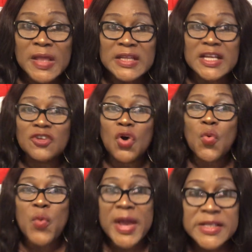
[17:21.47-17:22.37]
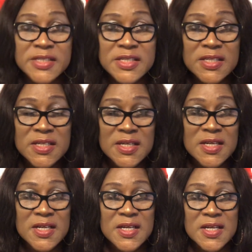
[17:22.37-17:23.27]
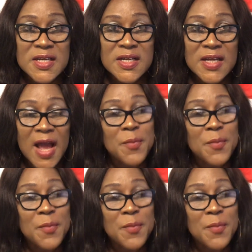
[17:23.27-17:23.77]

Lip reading: they don't wait. I